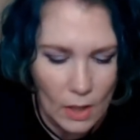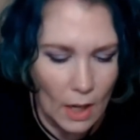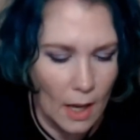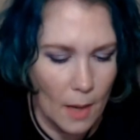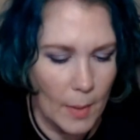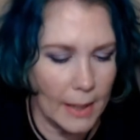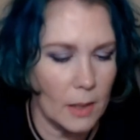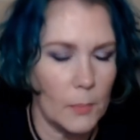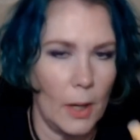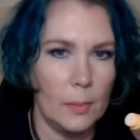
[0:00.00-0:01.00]
I could
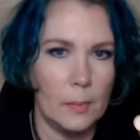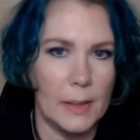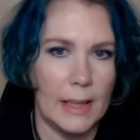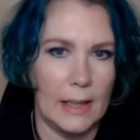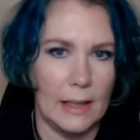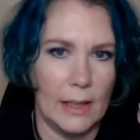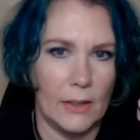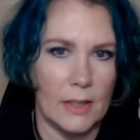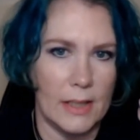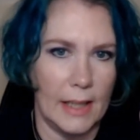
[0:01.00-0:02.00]
probably get in there
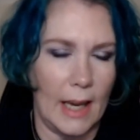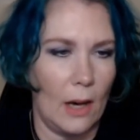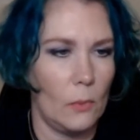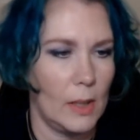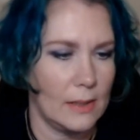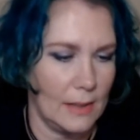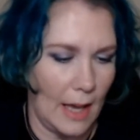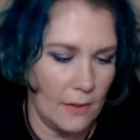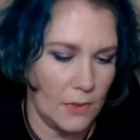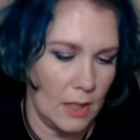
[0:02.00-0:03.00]
and dig out what's
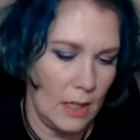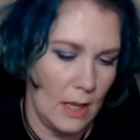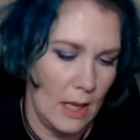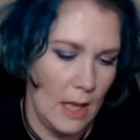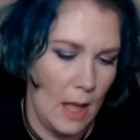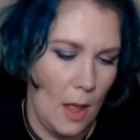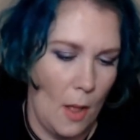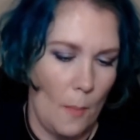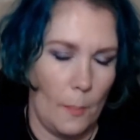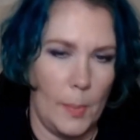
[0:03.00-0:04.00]
left,
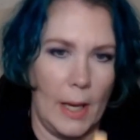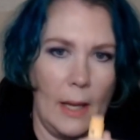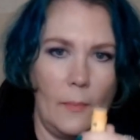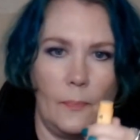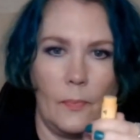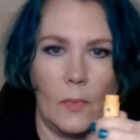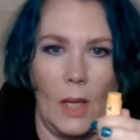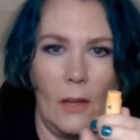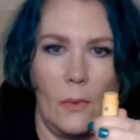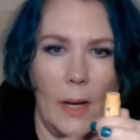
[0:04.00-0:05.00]
but
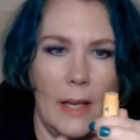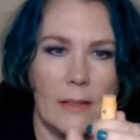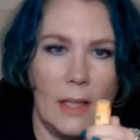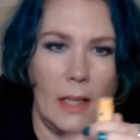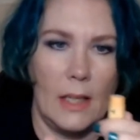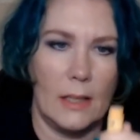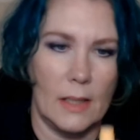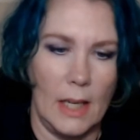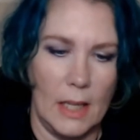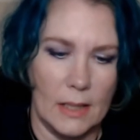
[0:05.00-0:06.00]
otherwise it
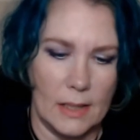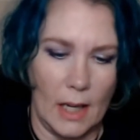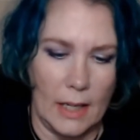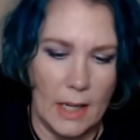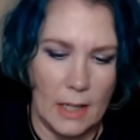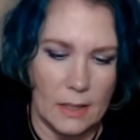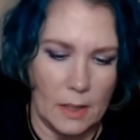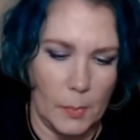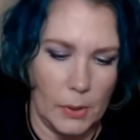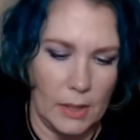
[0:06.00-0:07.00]
is done. It is
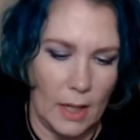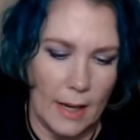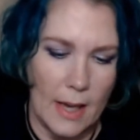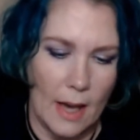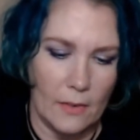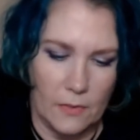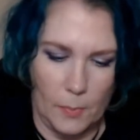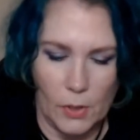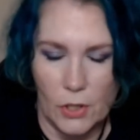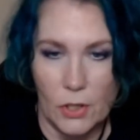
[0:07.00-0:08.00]
kaput. I have
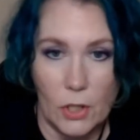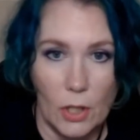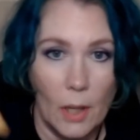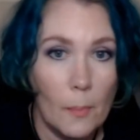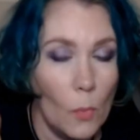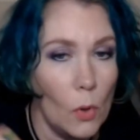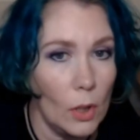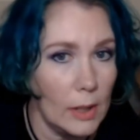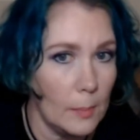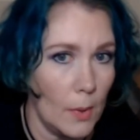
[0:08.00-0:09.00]
purchased more
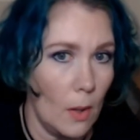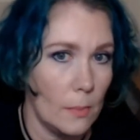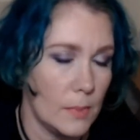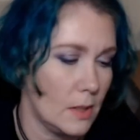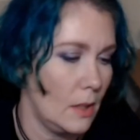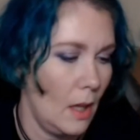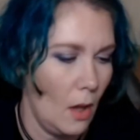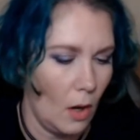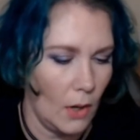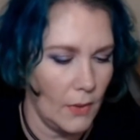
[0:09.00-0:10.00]
lip balms
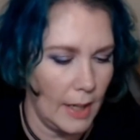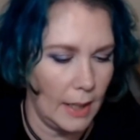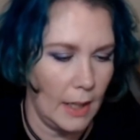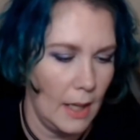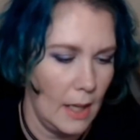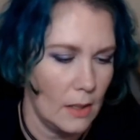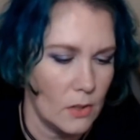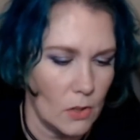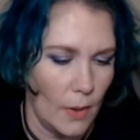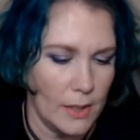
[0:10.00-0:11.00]
already,
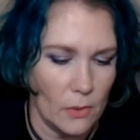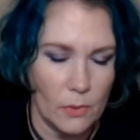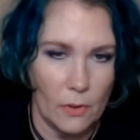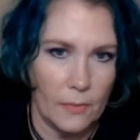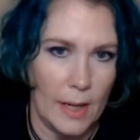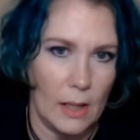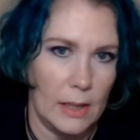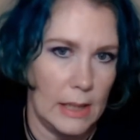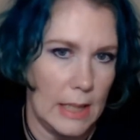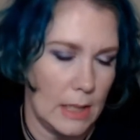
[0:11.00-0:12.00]
so I don't know if I'll
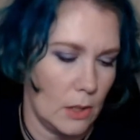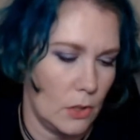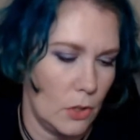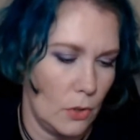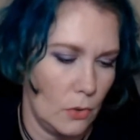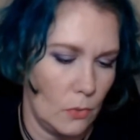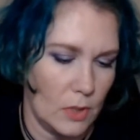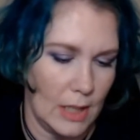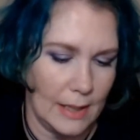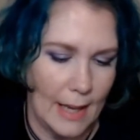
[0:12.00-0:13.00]
need to
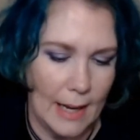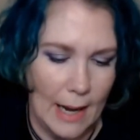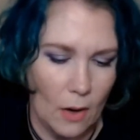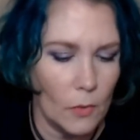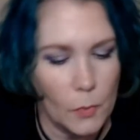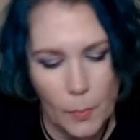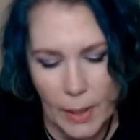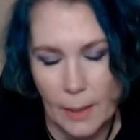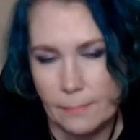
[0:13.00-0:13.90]
dig that out, but